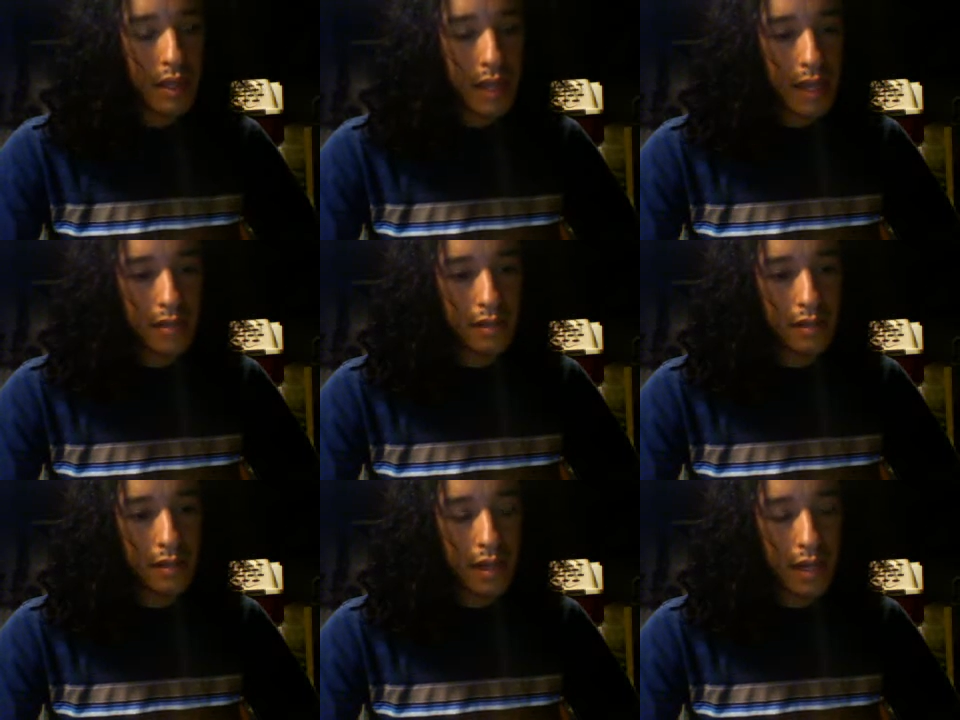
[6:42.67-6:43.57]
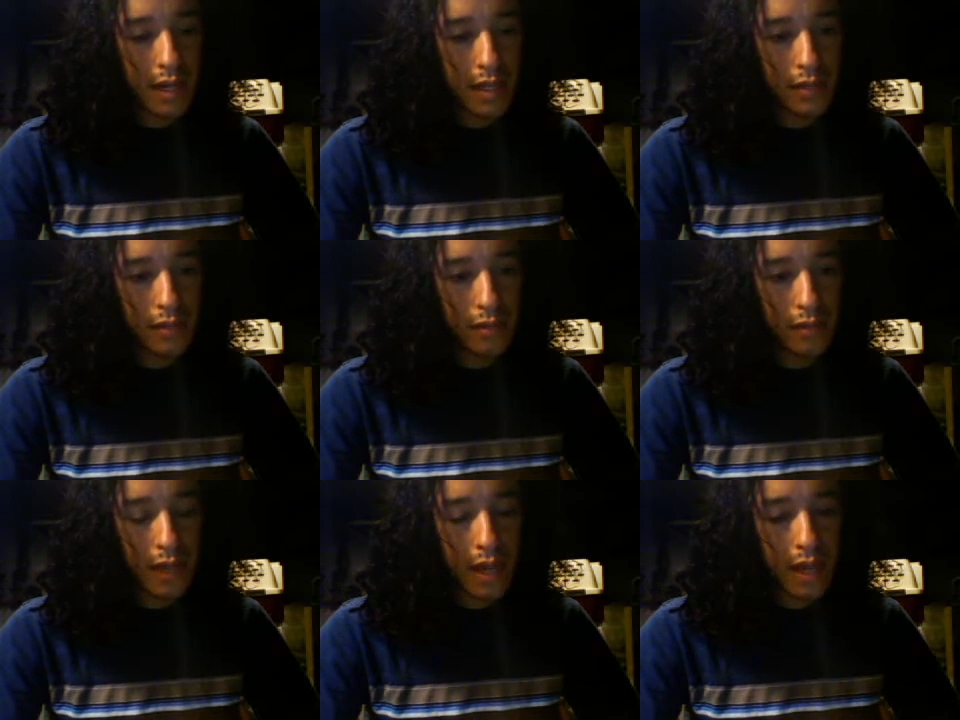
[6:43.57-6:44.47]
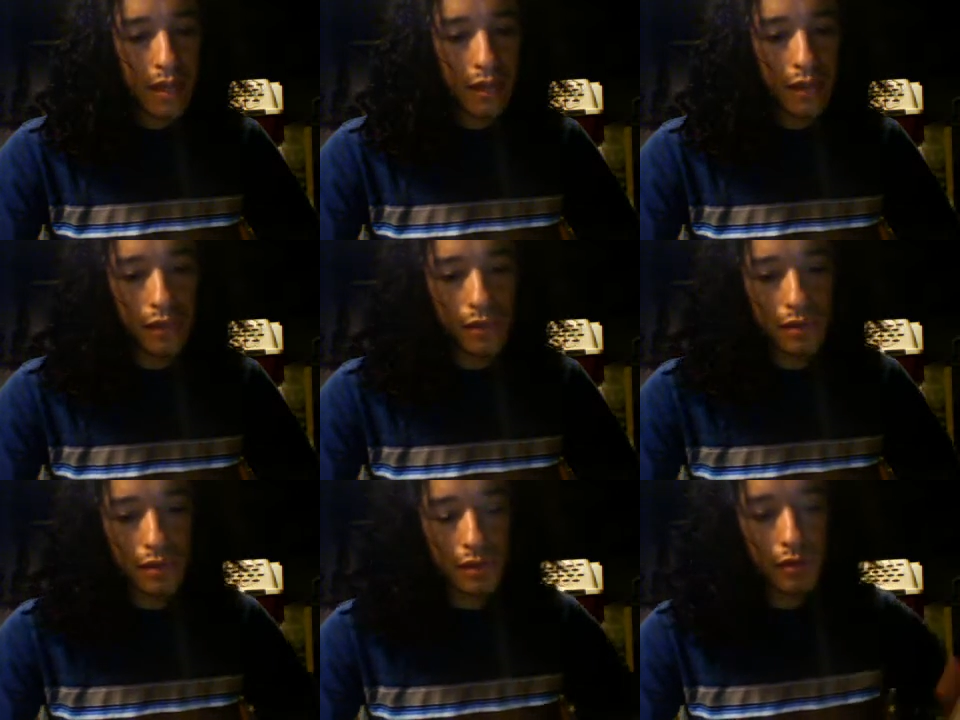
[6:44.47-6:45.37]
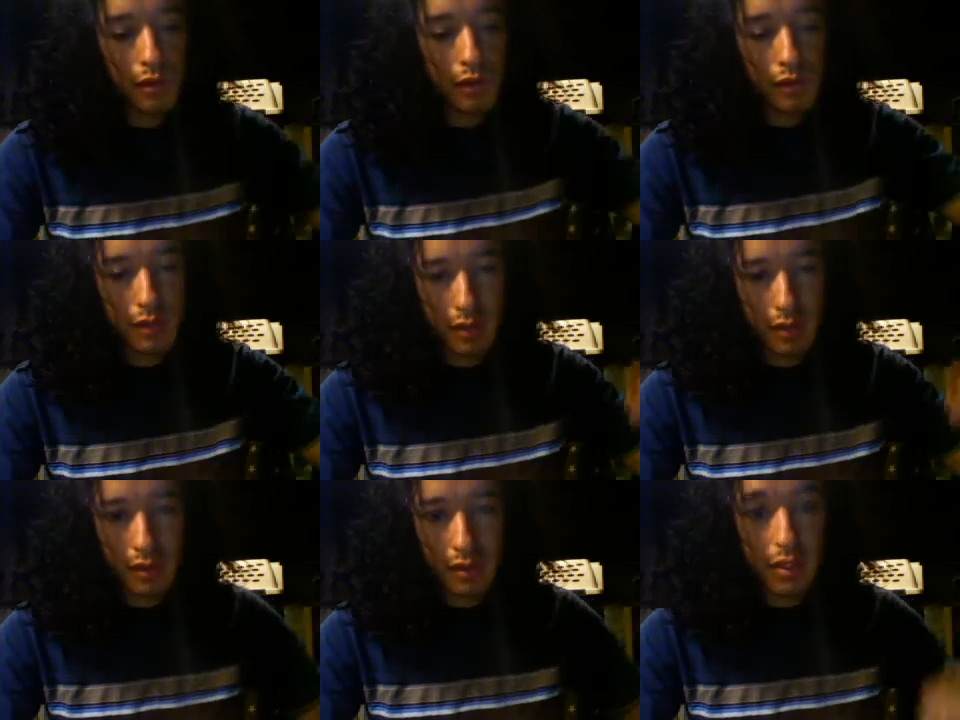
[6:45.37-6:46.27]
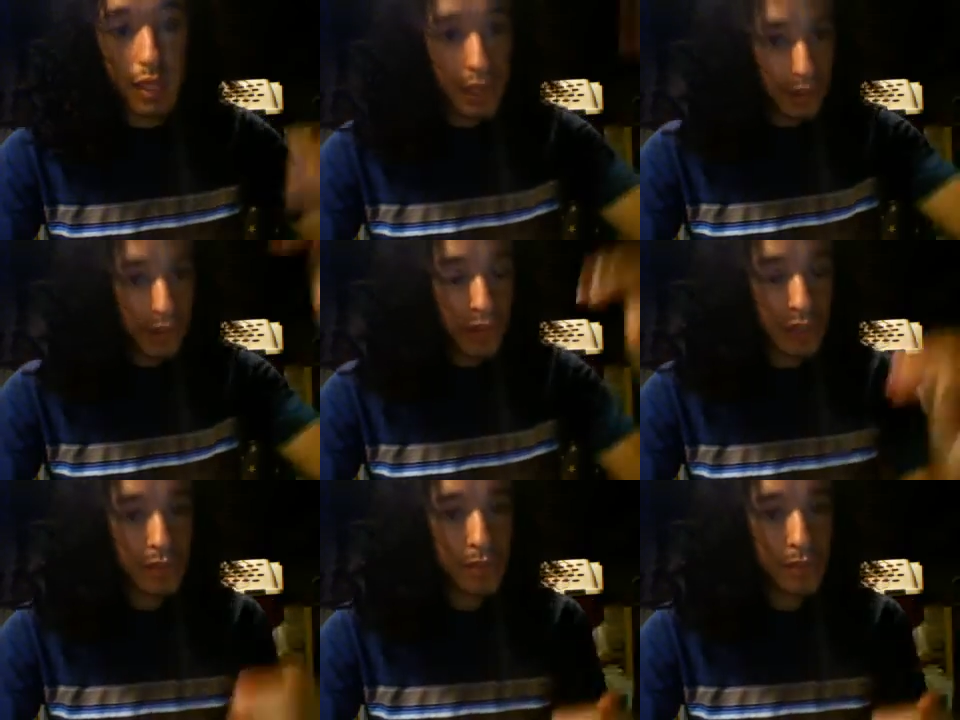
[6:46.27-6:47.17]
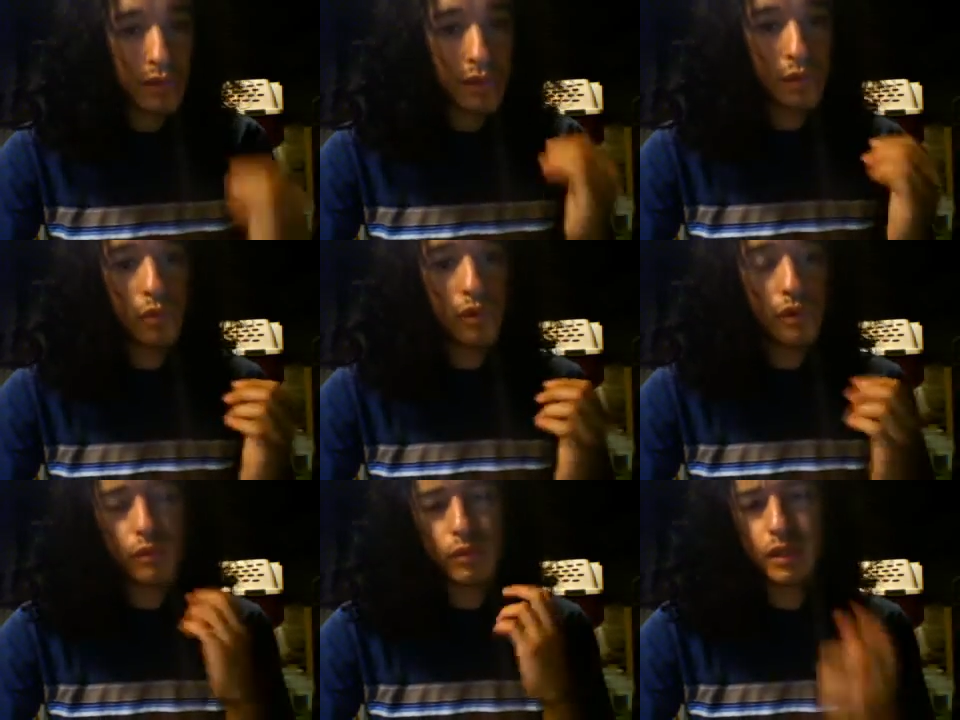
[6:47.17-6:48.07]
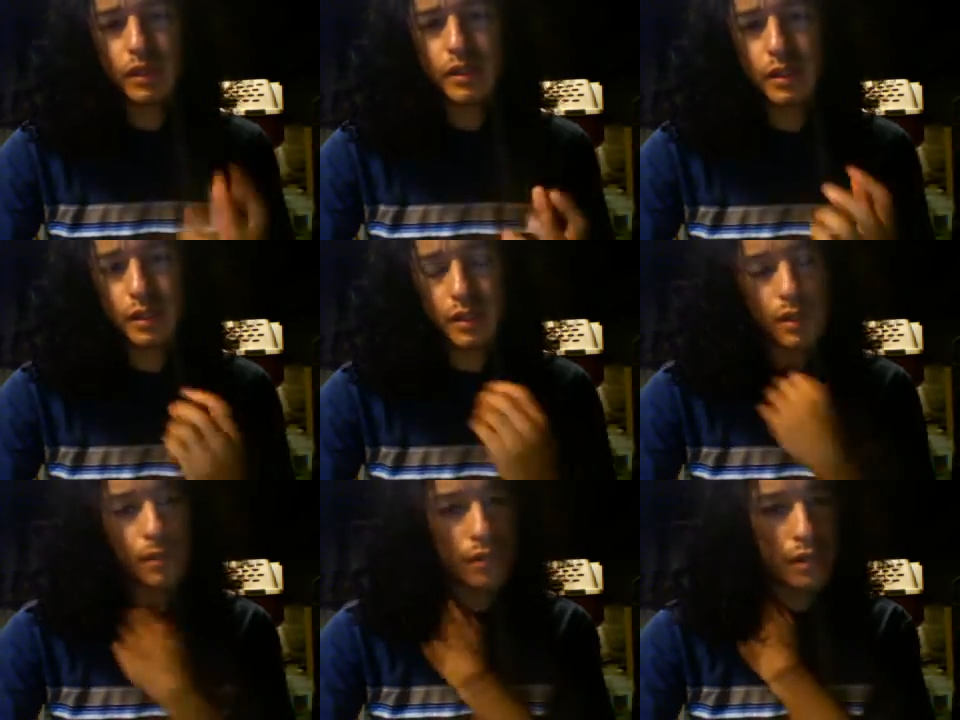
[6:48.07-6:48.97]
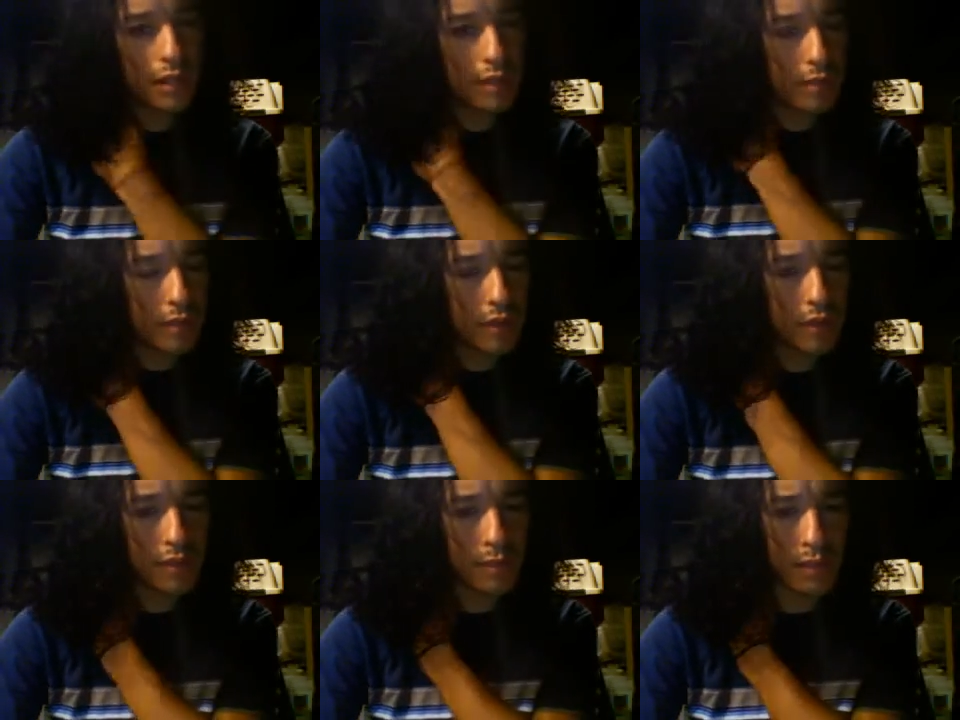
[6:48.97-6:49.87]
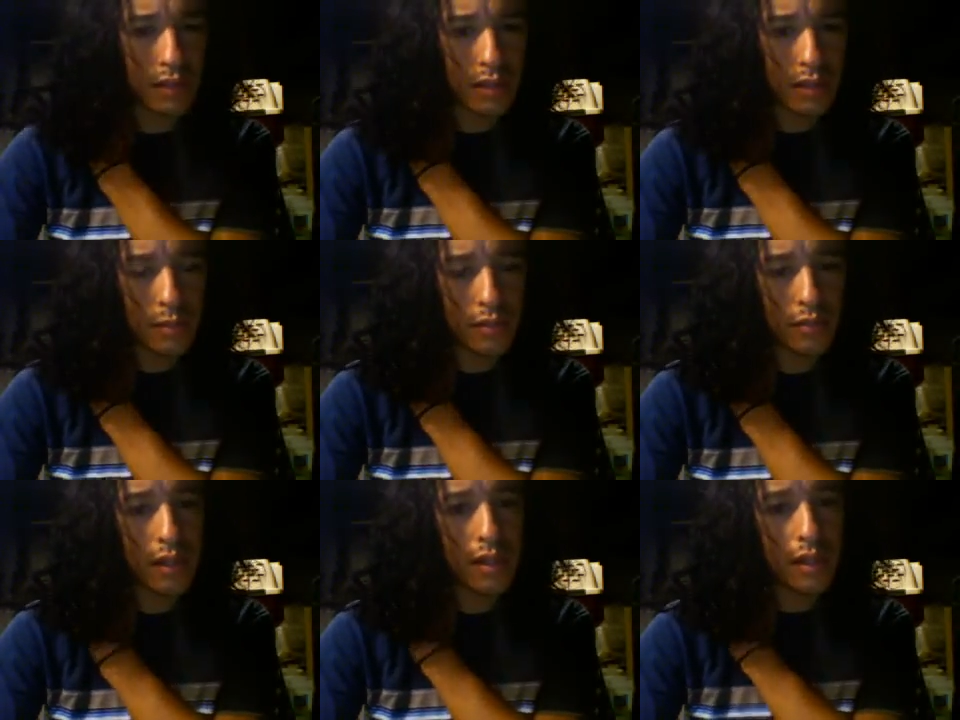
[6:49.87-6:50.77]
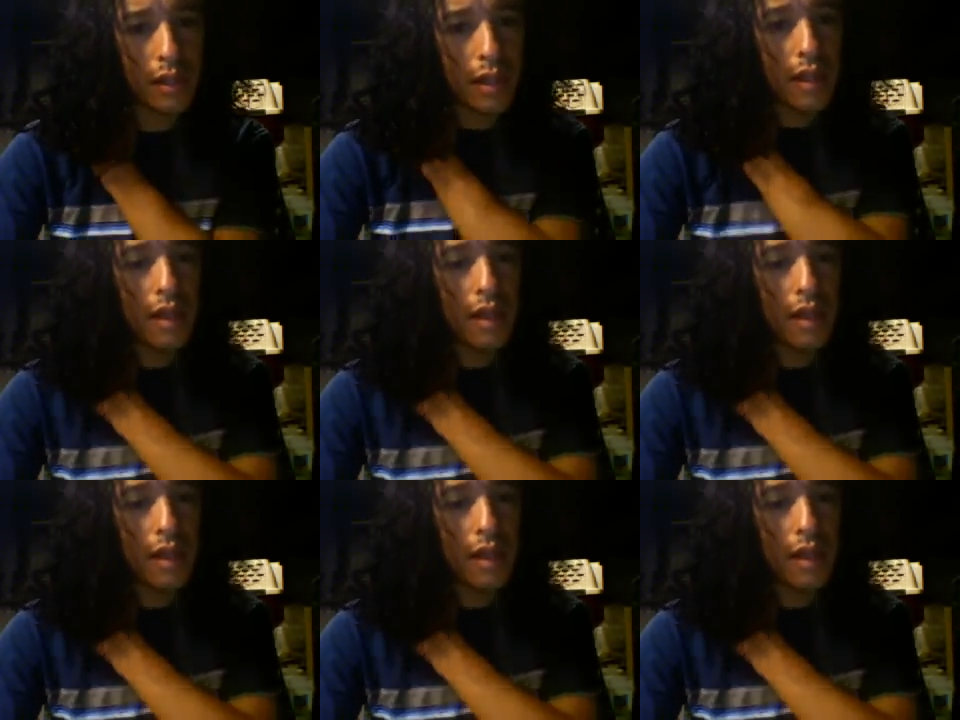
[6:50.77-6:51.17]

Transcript: And I don't, I think there is a degree of uh, scale and flexibility with religions in pertaining pertain this, particularly spirituality.